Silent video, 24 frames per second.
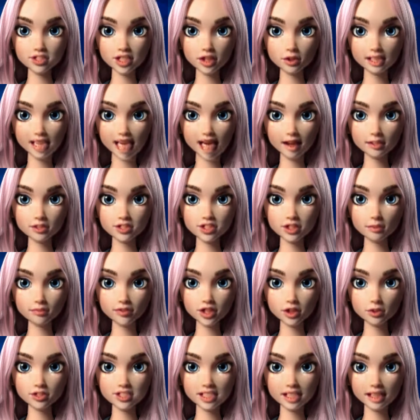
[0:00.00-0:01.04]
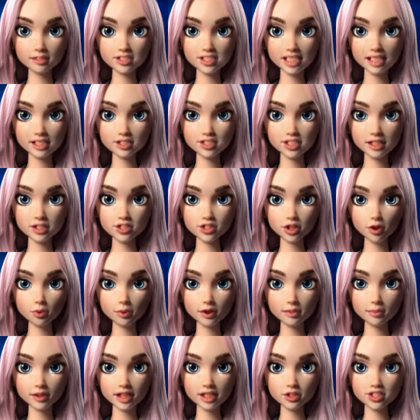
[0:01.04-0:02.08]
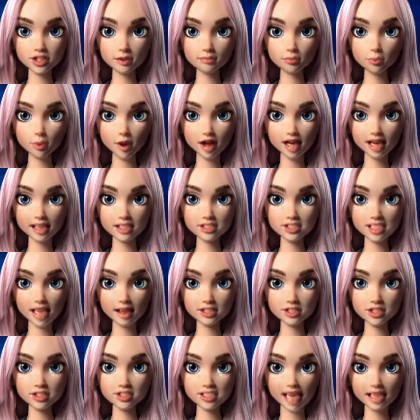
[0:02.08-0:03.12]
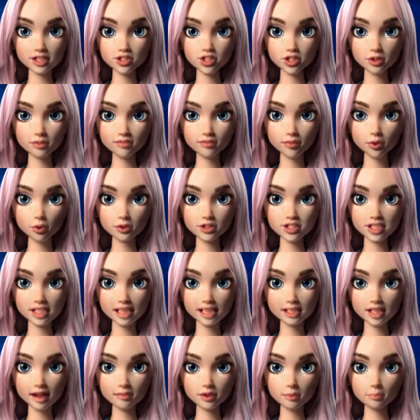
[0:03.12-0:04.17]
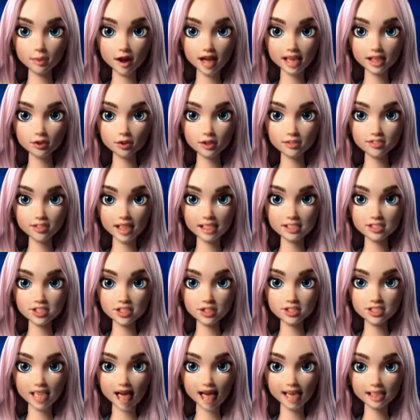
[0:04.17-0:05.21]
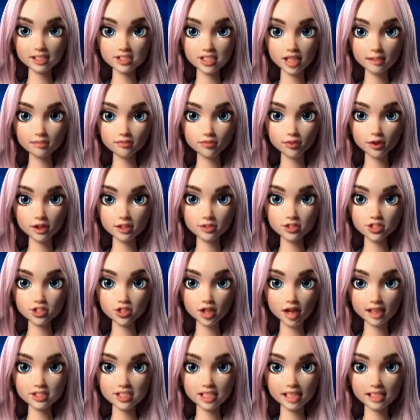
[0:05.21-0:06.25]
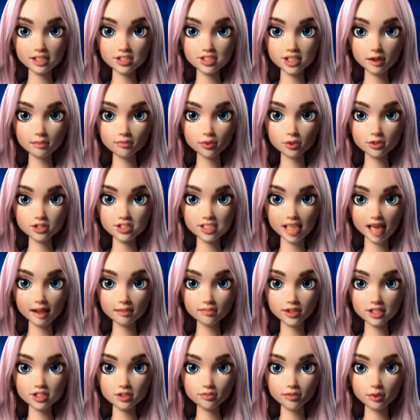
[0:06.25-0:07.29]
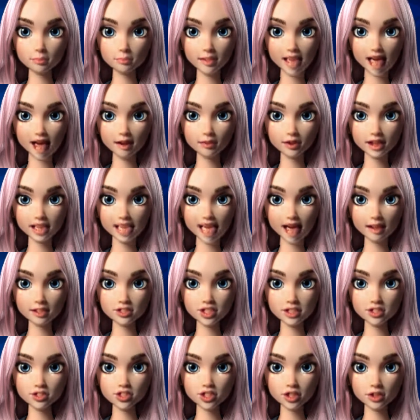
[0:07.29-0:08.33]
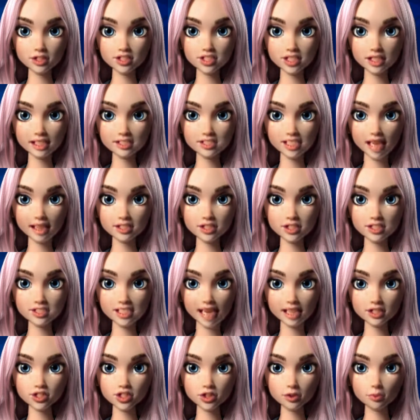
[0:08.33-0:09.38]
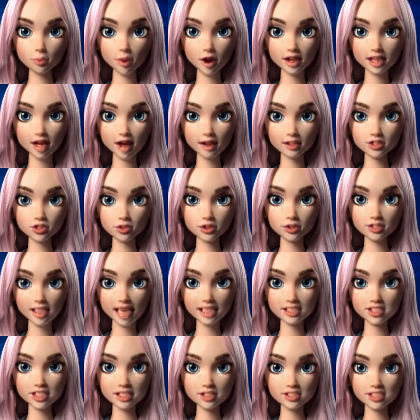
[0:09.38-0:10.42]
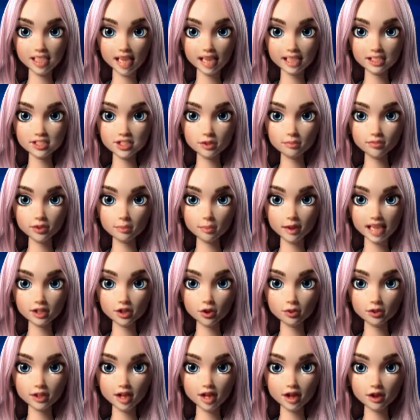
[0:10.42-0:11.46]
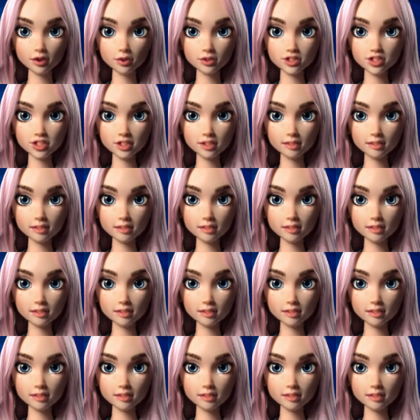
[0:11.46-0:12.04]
2 counts of using indecent or abusive words under Section 14 of the Minor Offences Act and for obstructing a civil servant from carrying out his duties under Section 186 of the Penal Code.